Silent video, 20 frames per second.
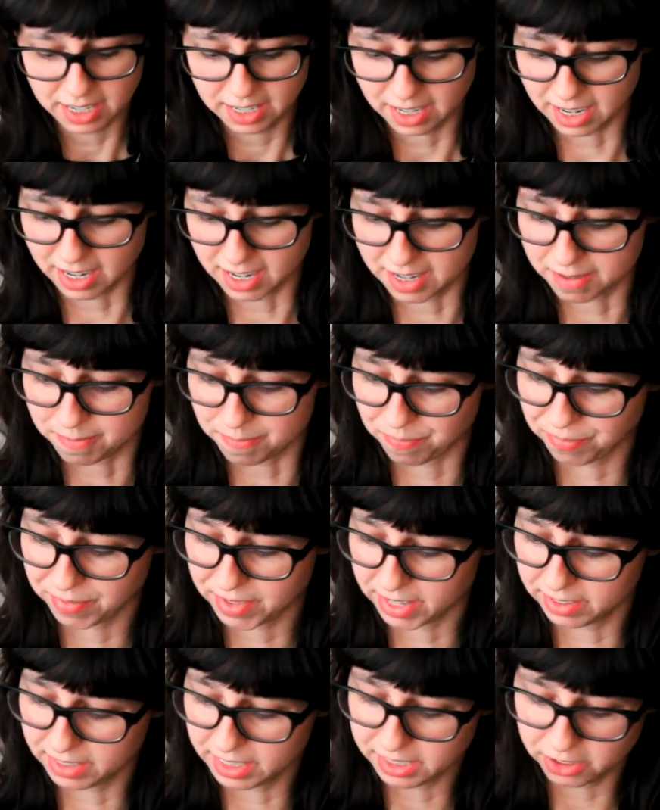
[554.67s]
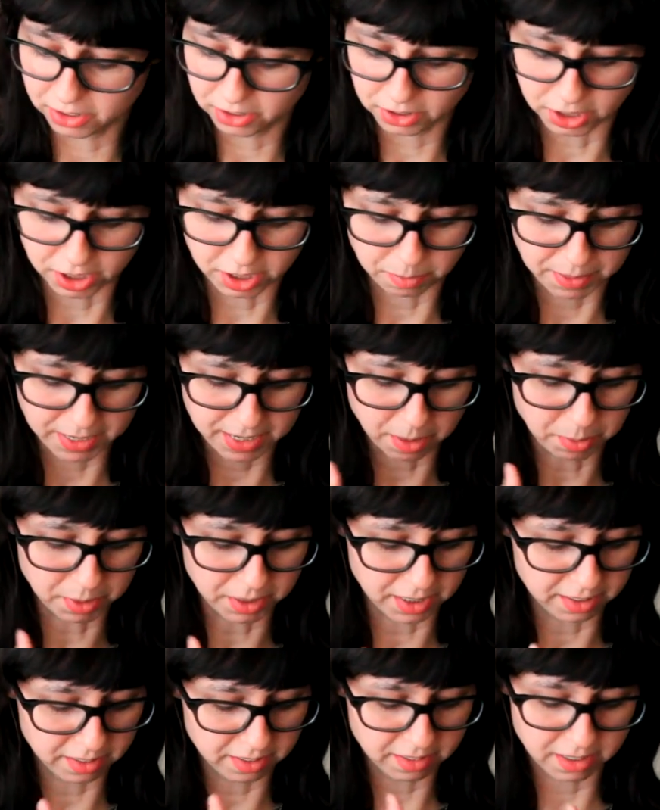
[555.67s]
And then you'll just be able
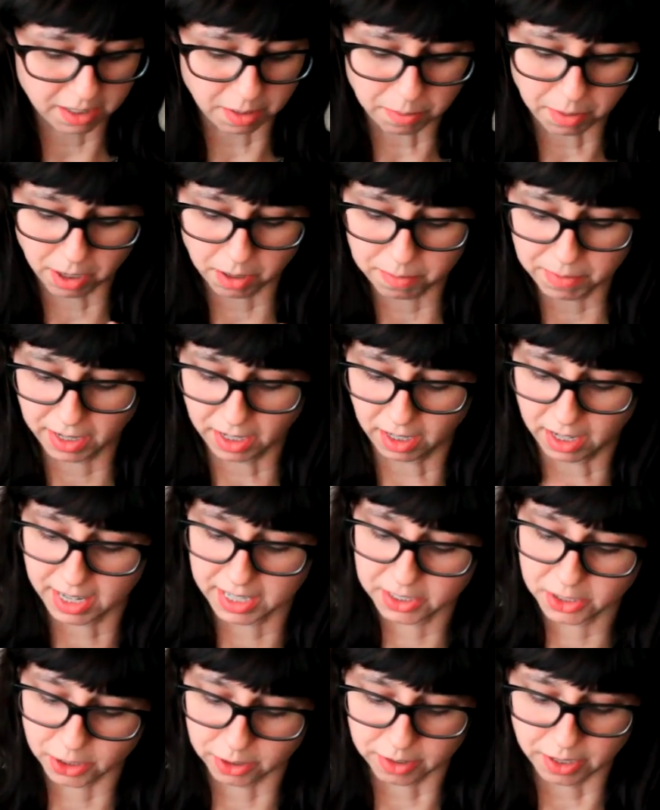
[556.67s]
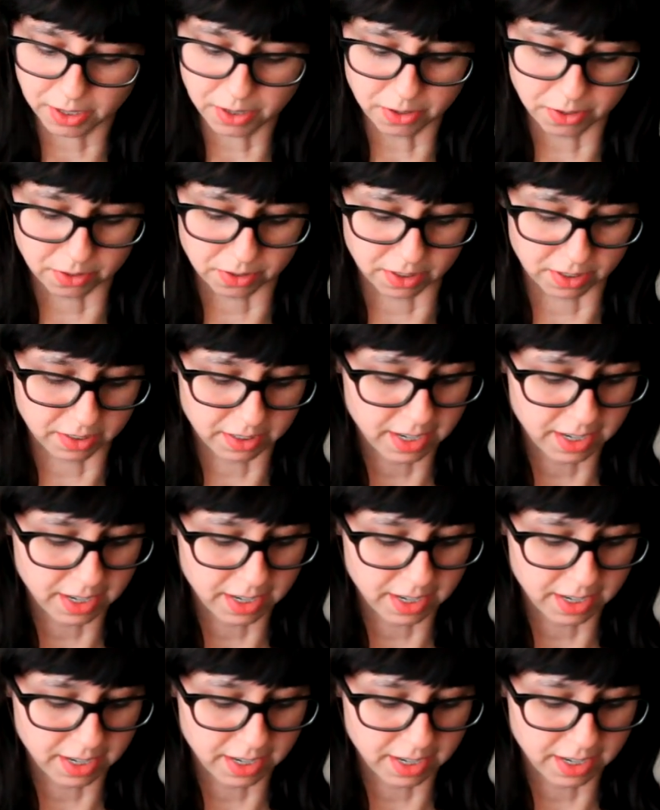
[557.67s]
to compartmentalize your own.